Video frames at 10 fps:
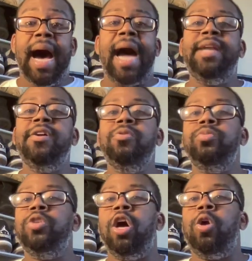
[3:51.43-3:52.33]
I
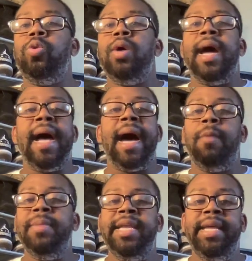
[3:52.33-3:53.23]
don't know
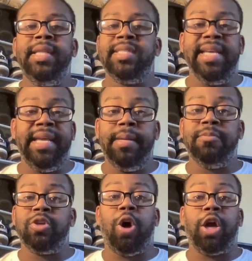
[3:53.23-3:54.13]
how many
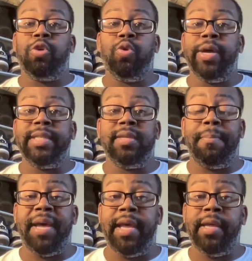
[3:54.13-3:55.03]
teams are going to
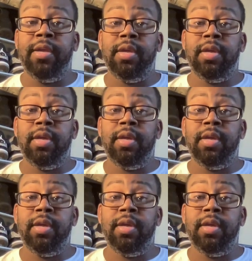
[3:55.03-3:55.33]
pay